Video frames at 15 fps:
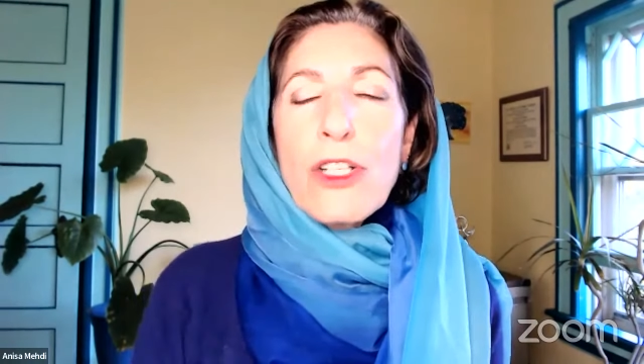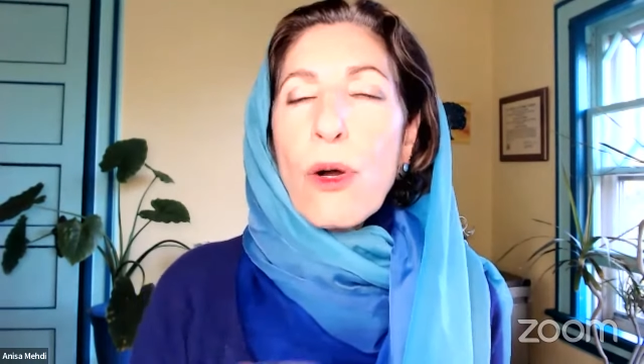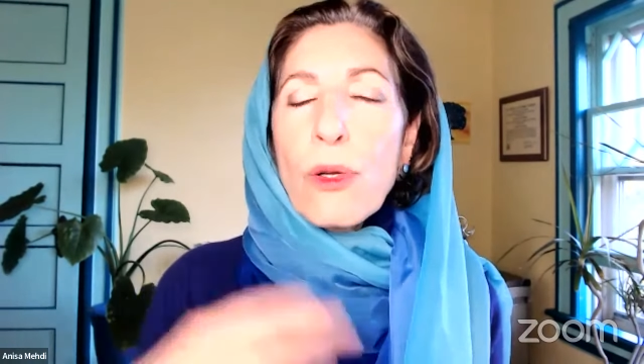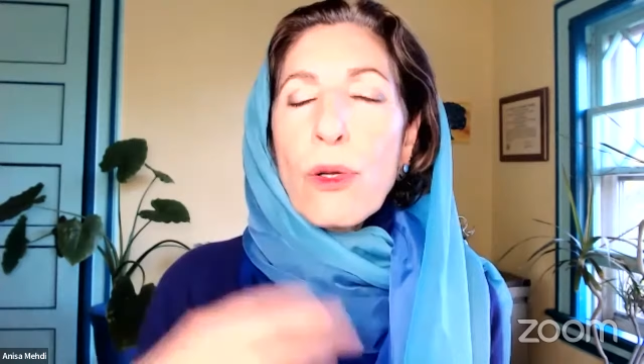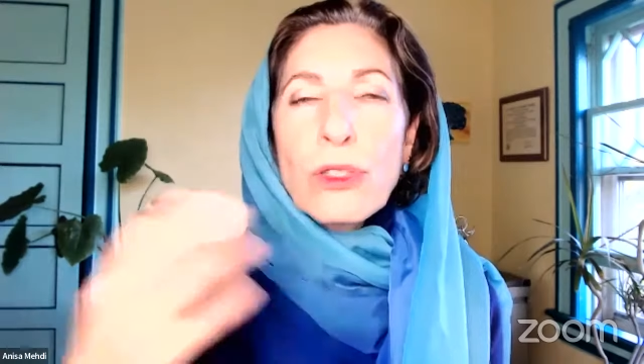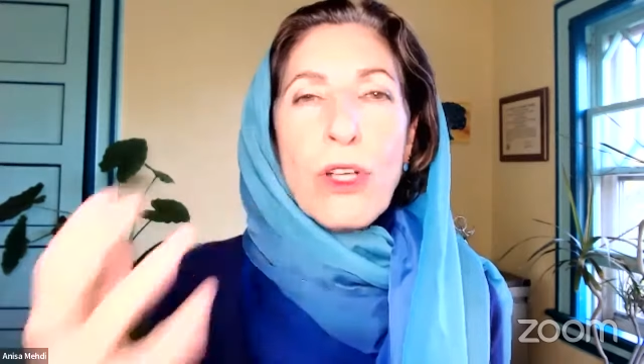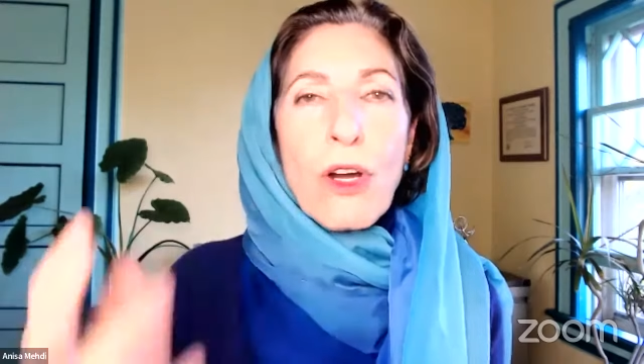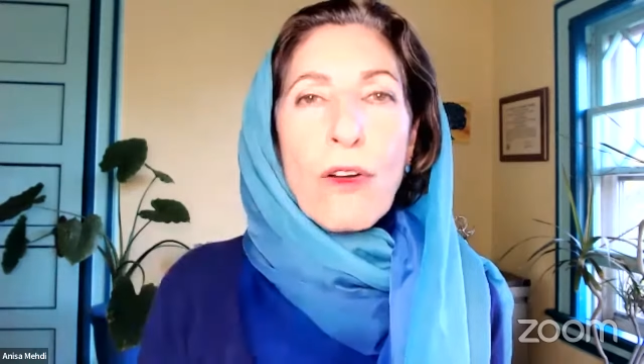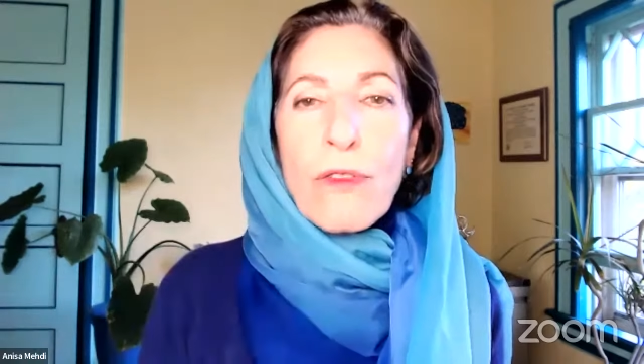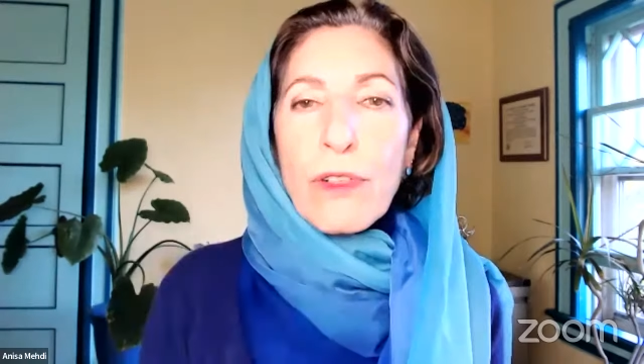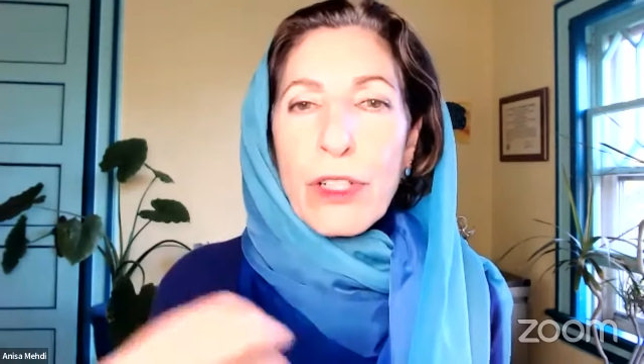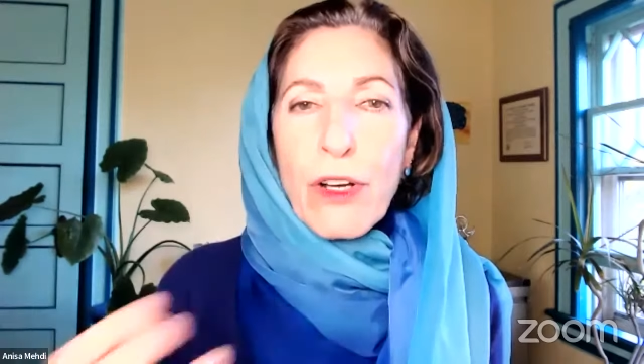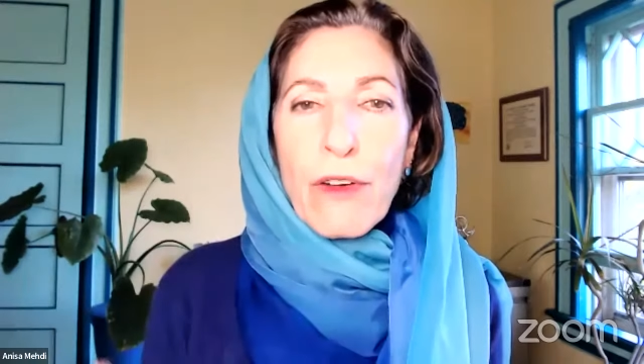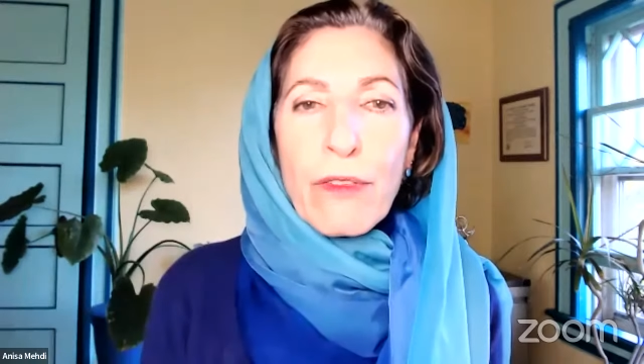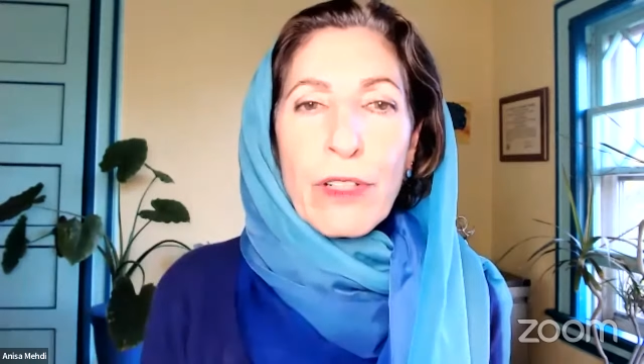told over
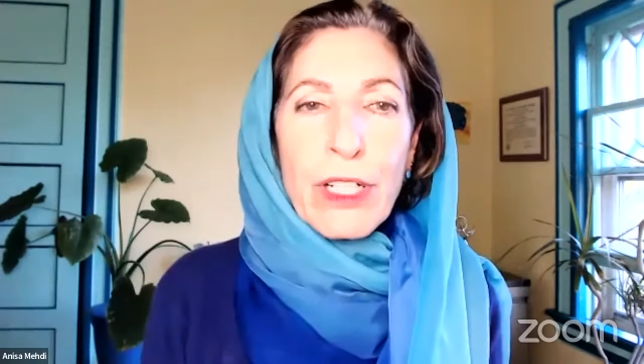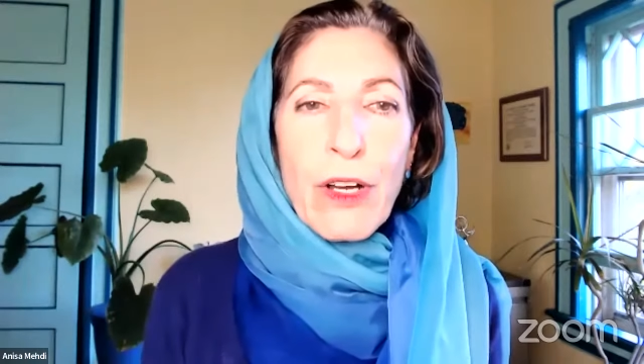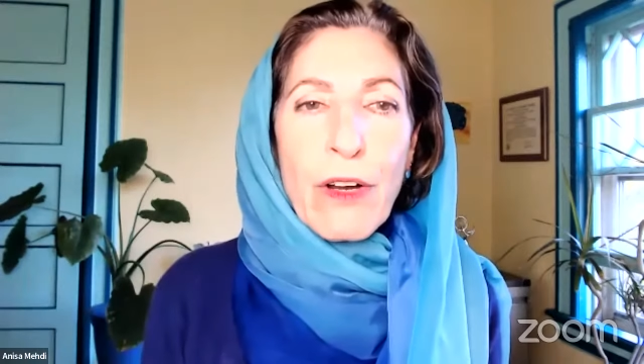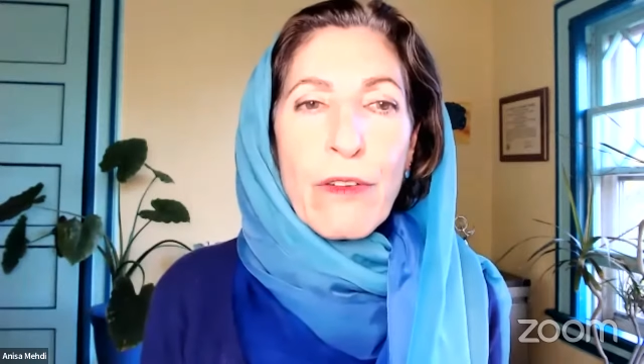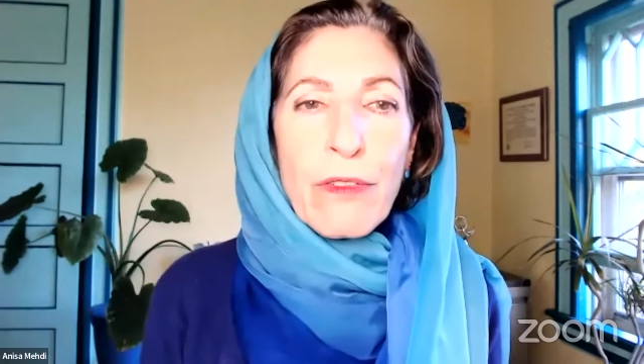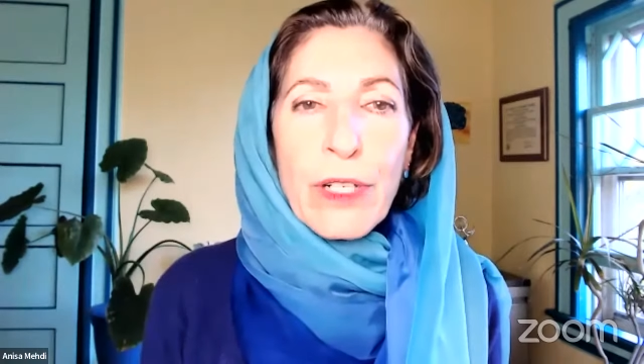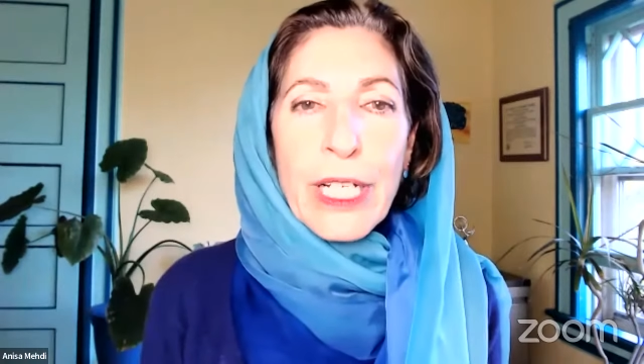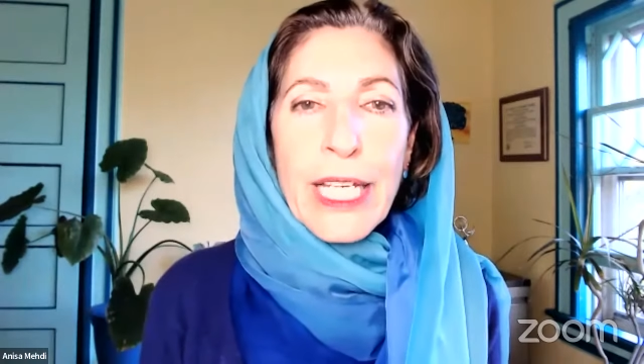and over and over